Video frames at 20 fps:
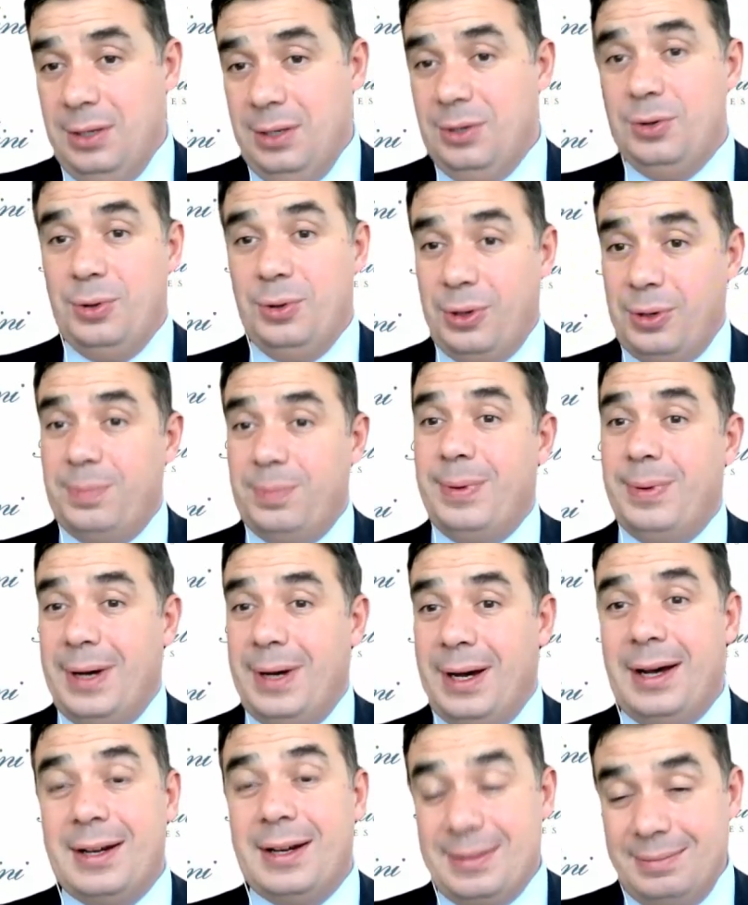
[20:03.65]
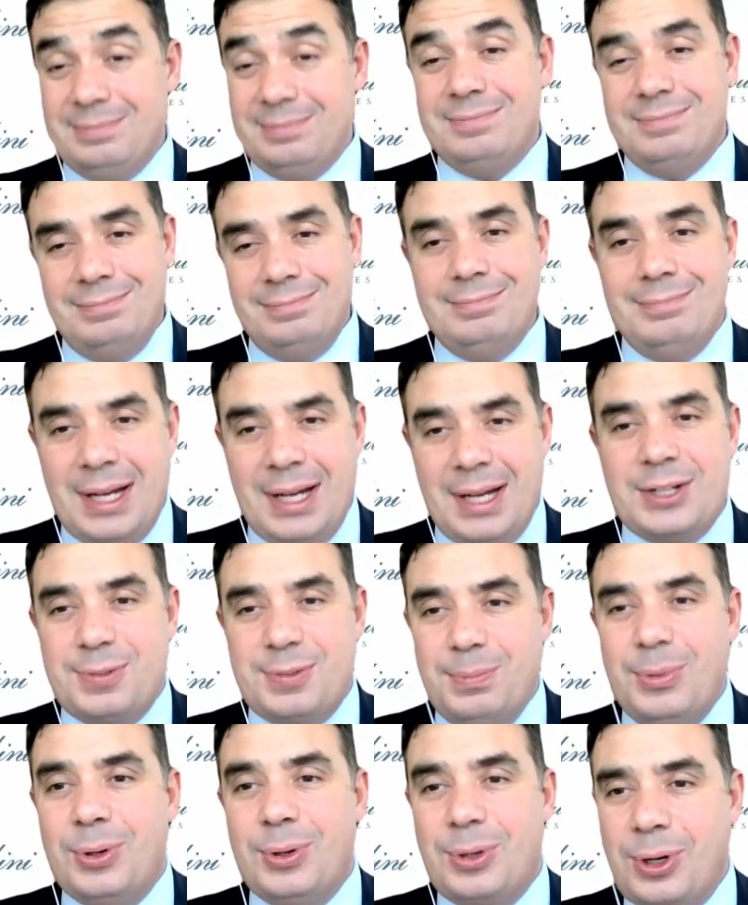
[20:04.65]
In Europe are
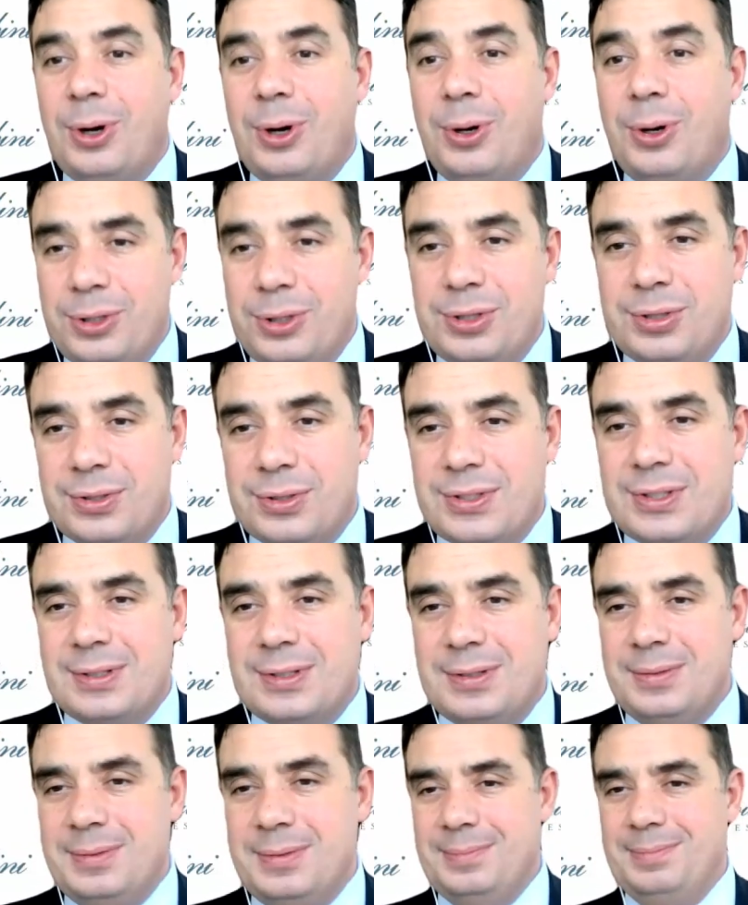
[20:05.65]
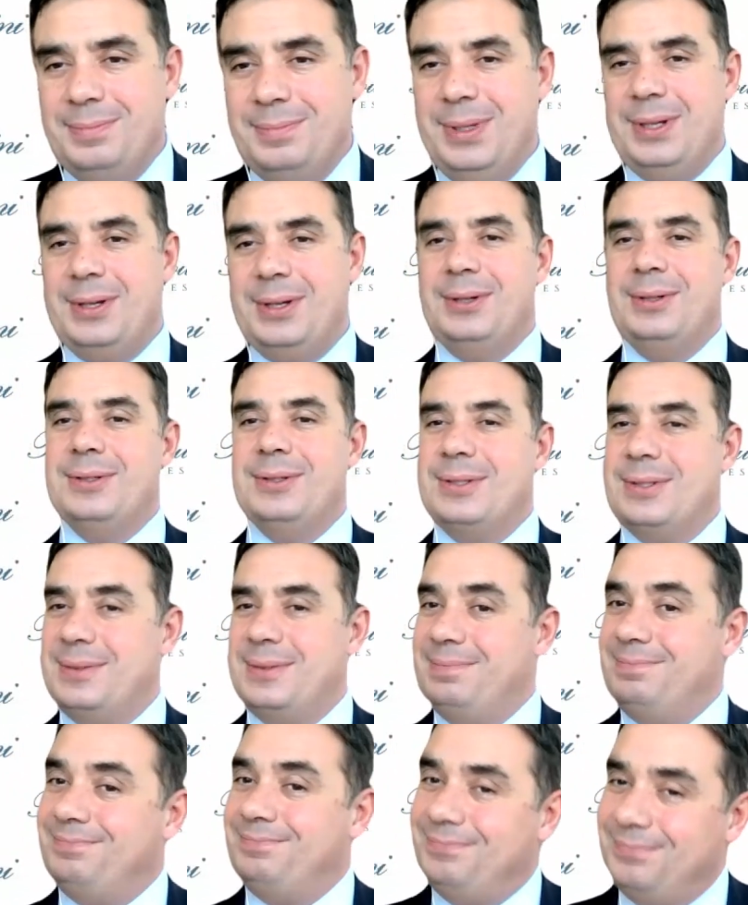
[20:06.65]
much more cautious
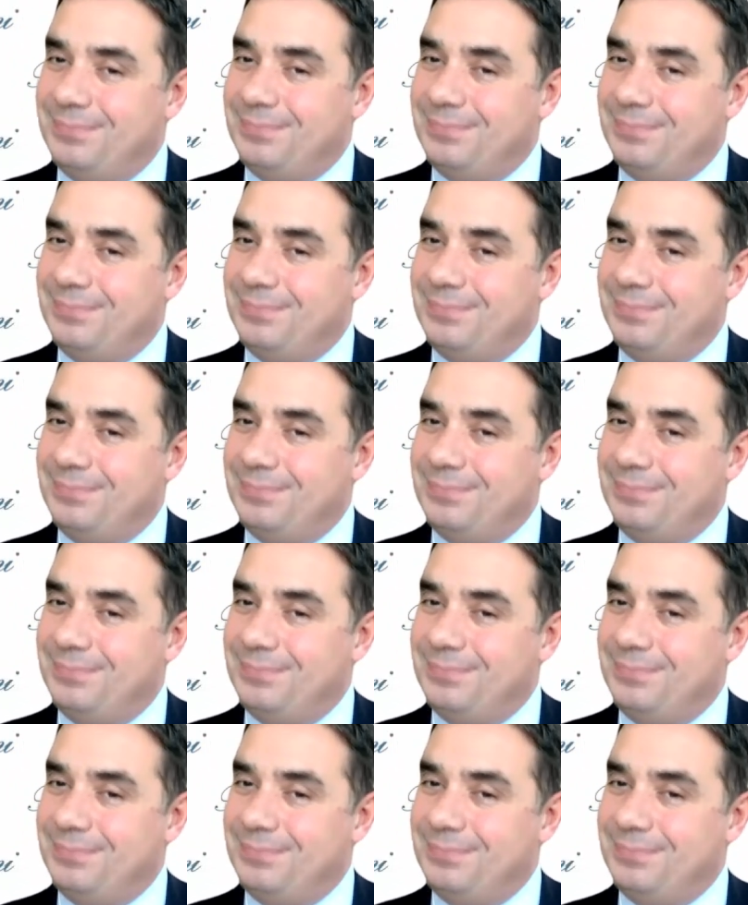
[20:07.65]
because